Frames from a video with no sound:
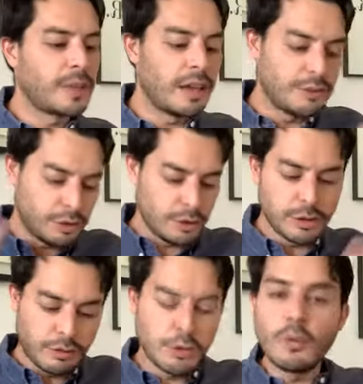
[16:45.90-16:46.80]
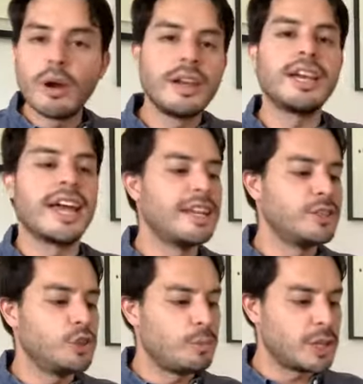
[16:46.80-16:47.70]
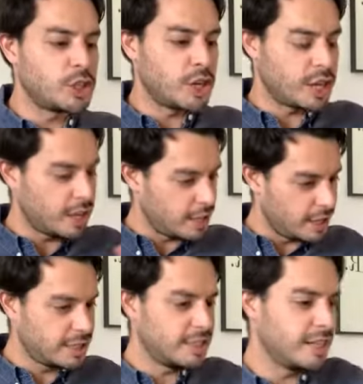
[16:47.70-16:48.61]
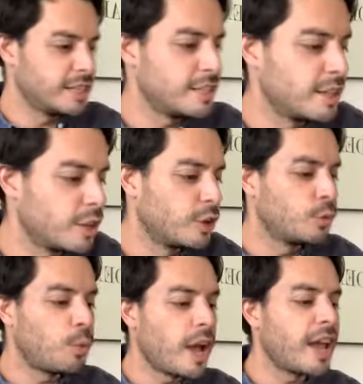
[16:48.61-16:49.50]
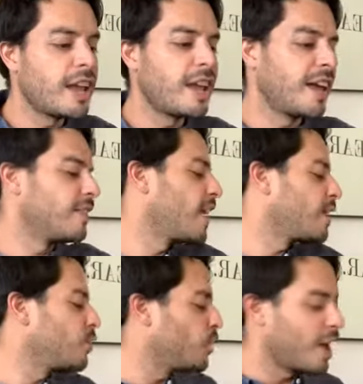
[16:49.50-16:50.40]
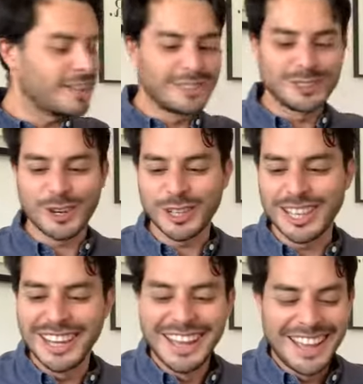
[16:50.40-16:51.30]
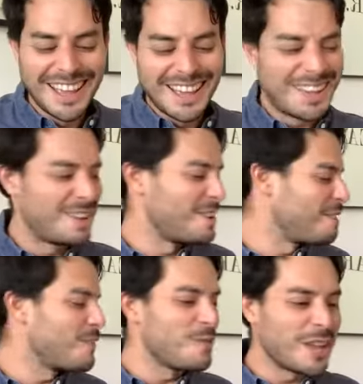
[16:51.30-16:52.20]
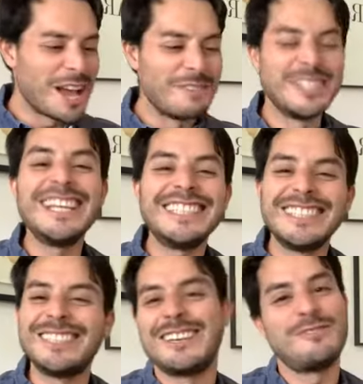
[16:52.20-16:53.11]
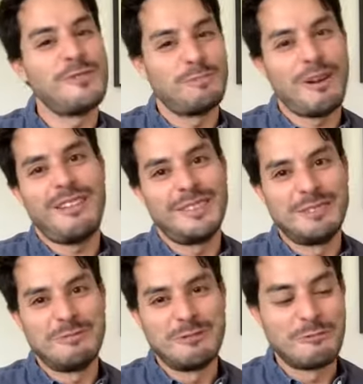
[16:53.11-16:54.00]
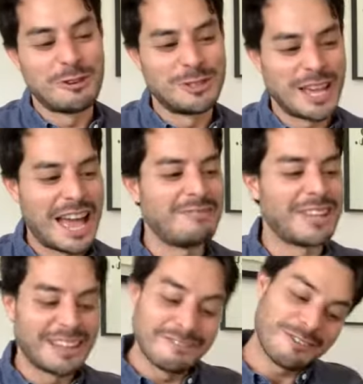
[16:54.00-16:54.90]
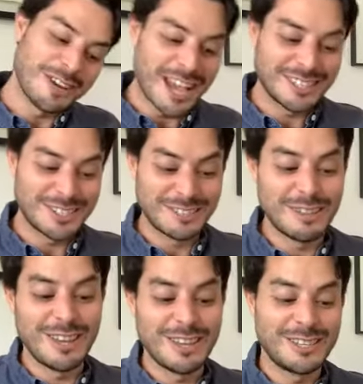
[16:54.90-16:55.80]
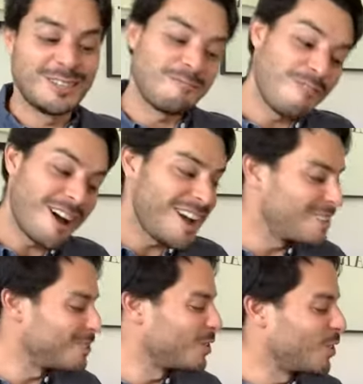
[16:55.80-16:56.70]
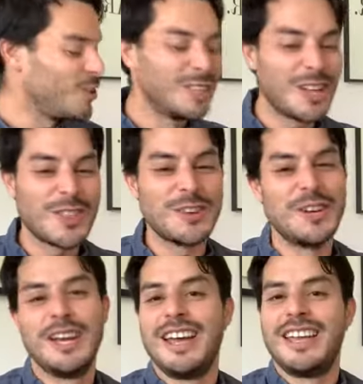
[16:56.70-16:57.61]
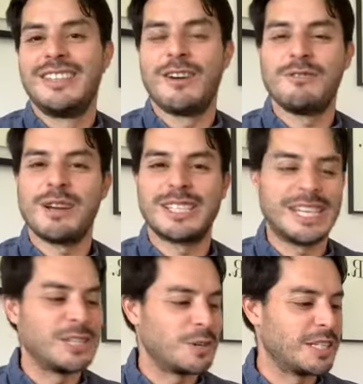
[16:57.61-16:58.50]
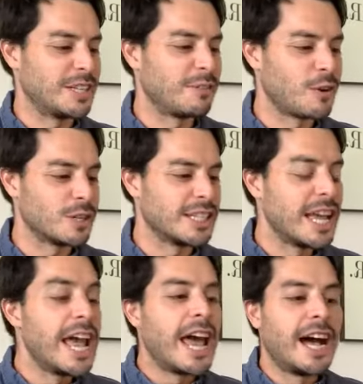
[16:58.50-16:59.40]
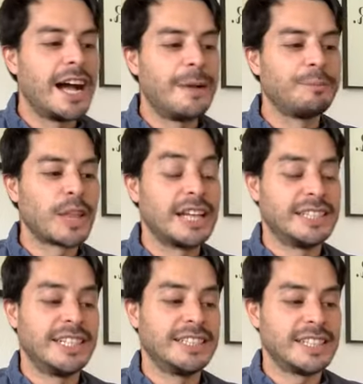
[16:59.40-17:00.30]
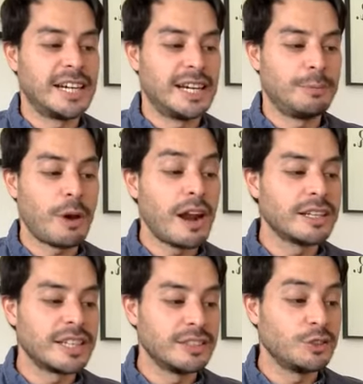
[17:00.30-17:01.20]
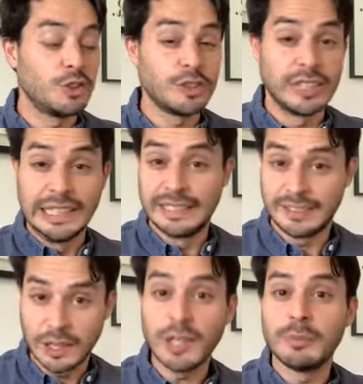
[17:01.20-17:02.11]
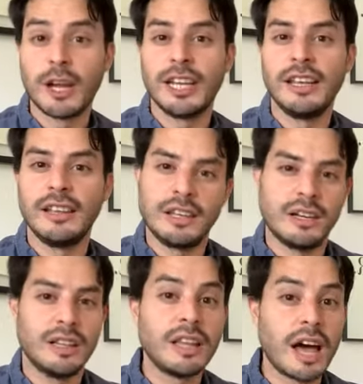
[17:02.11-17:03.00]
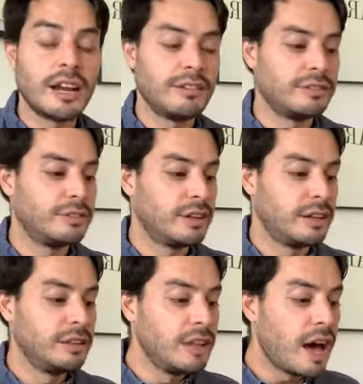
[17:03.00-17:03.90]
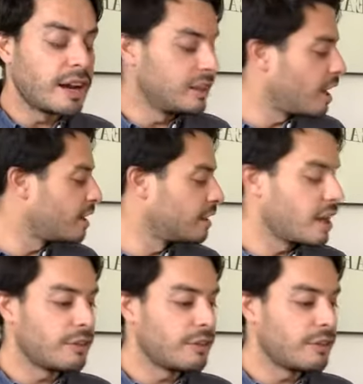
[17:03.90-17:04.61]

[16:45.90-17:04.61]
you want to get into matcha, it's a good way. And then you can start, if you become addicted, then you'll probably will want to have like a very nice chawan or all the other accessories, of course. As it is a product that is used in a ceremony, there are a lot of